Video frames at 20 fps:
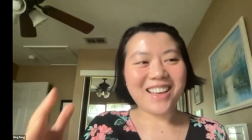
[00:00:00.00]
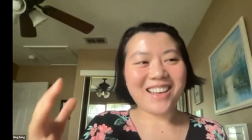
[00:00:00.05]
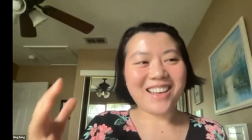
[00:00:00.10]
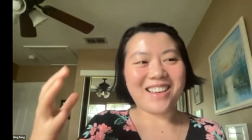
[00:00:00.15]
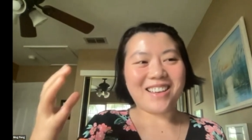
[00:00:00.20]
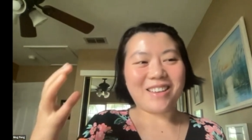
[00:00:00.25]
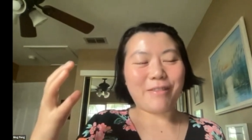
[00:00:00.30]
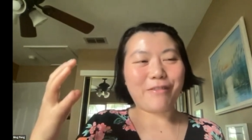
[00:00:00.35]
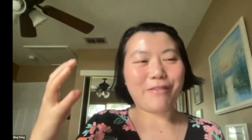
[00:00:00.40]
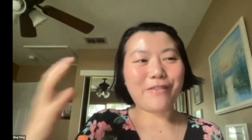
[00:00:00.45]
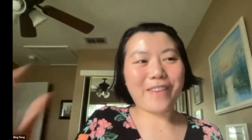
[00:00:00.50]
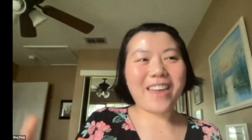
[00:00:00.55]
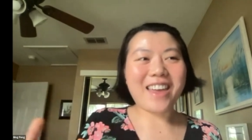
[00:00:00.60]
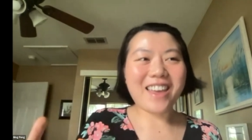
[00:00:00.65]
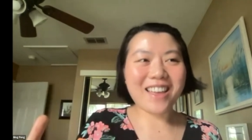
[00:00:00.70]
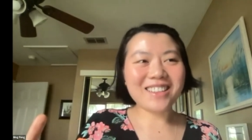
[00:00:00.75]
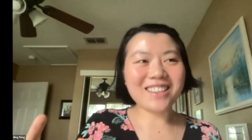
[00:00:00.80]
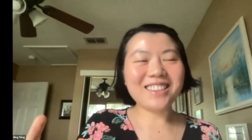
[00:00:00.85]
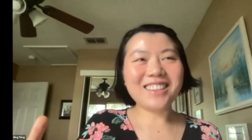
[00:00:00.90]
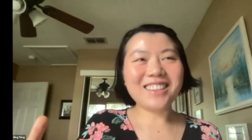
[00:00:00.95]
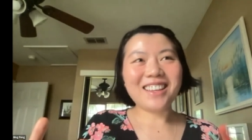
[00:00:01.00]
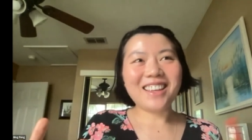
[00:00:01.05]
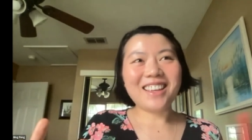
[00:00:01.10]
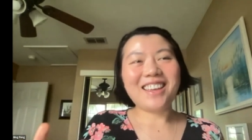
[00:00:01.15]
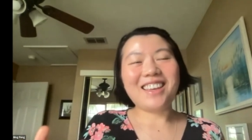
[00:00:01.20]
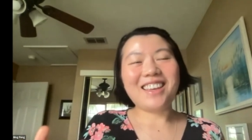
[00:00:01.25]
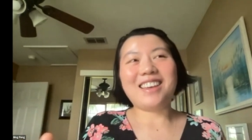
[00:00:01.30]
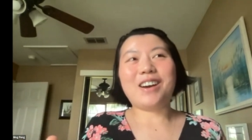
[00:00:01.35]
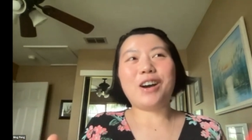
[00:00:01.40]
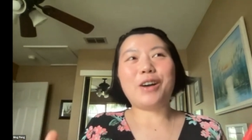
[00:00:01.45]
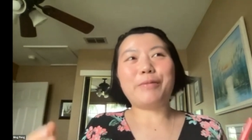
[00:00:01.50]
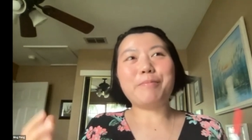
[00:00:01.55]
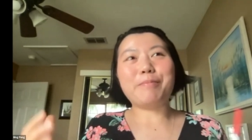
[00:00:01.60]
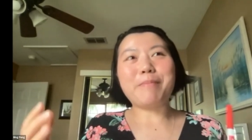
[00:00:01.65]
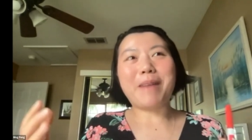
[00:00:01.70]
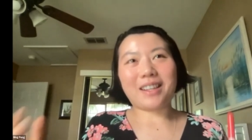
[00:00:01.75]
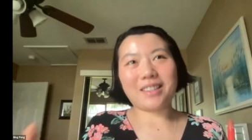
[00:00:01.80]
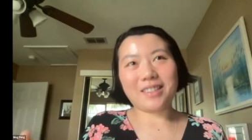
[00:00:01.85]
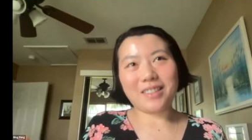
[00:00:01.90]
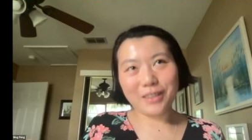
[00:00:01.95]
uh, fan of
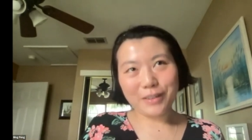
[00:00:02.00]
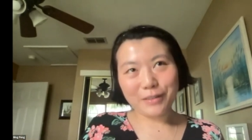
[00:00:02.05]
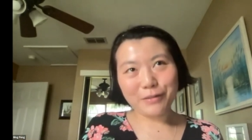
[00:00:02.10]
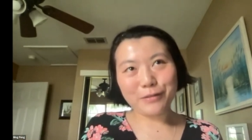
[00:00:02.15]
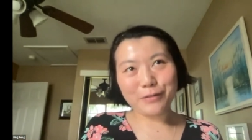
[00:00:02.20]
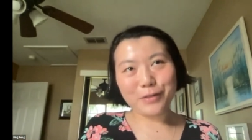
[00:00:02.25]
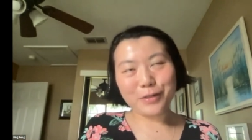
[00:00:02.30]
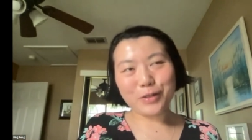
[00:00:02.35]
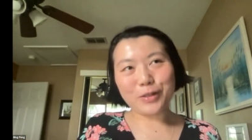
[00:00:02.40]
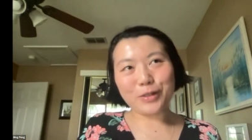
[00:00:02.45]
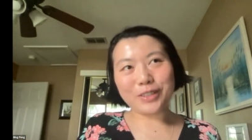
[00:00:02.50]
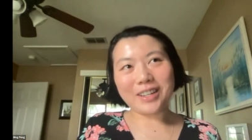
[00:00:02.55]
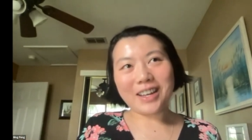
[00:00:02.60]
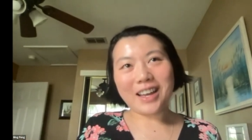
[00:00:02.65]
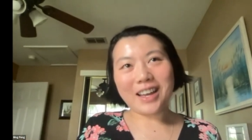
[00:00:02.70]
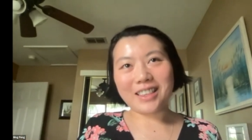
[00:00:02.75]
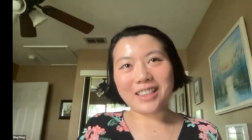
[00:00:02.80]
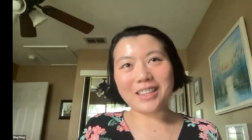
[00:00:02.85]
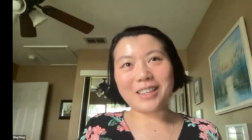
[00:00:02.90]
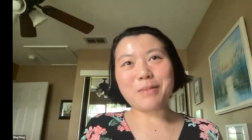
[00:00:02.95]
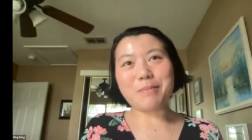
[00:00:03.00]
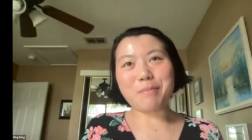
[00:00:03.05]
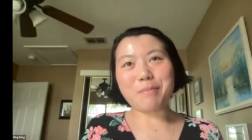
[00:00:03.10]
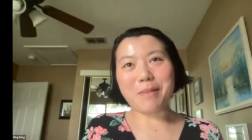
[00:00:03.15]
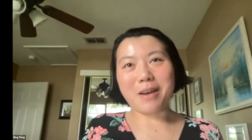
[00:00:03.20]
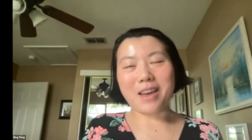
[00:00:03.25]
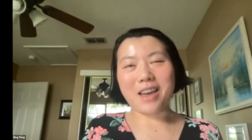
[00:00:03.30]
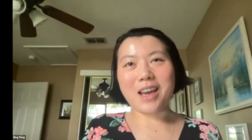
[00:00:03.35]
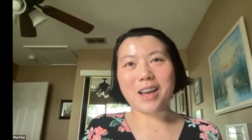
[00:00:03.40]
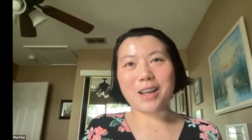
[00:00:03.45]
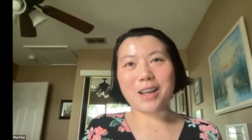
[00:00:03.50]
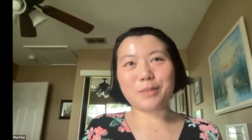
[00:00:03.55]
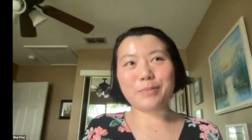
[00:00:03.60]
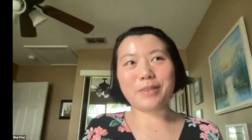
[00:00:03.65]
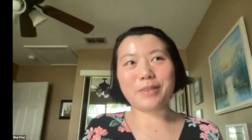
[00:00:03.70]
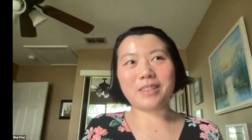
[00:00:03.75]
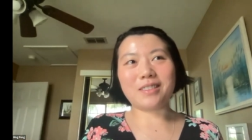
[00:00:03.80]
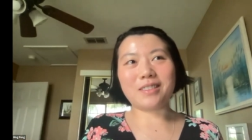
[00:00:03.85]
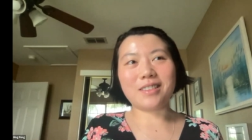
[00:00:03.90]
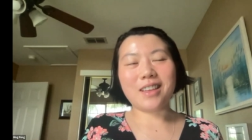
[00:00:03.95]
Mexican food. I think my
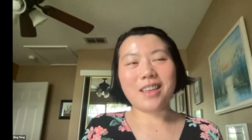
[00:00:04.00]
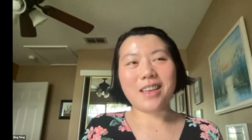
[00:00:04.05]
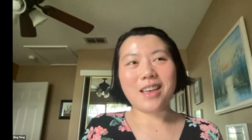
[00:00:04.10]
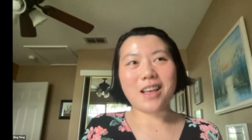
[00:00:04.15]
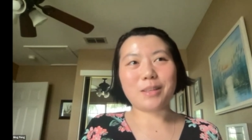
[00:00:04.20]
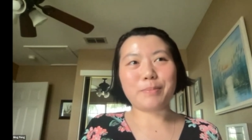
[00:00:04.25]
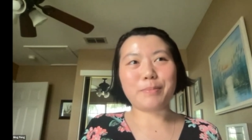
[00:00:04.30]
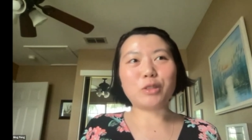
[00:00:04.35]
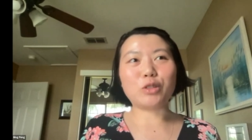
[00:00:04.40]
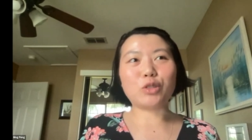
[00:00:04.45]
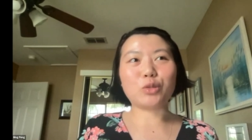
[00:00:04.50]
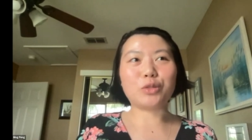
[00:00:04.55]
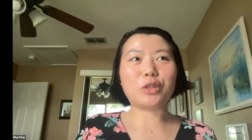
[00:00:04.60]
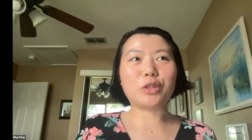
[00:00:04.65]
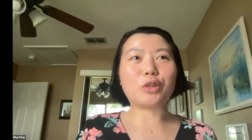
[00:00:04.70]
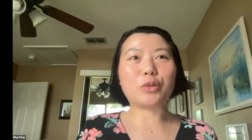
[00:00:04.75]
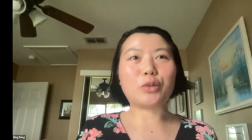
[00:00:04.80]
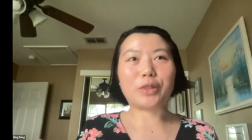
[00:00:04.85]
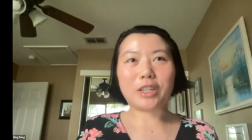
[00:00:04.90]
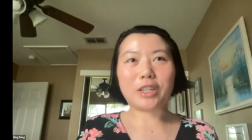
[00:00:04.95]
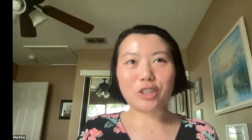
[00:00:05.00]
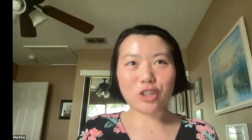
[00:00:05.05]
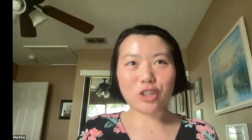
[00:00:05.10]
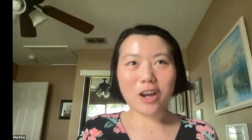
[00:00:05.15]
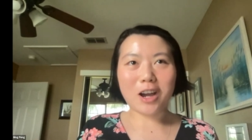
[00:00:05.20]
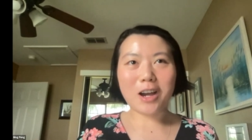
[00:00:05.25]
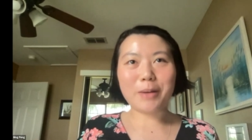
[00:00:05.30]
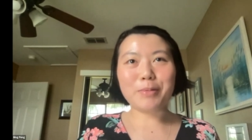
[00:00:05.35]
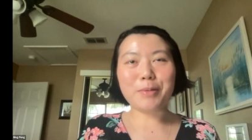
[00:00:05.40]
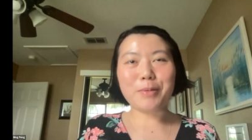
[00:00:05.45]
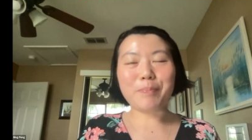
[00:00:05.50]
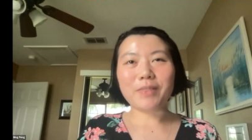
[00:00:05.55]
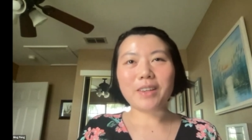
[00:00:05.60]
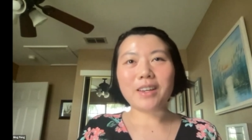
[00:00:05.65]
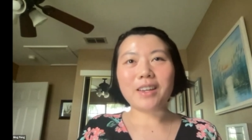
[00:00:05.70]
husband has been doing great job.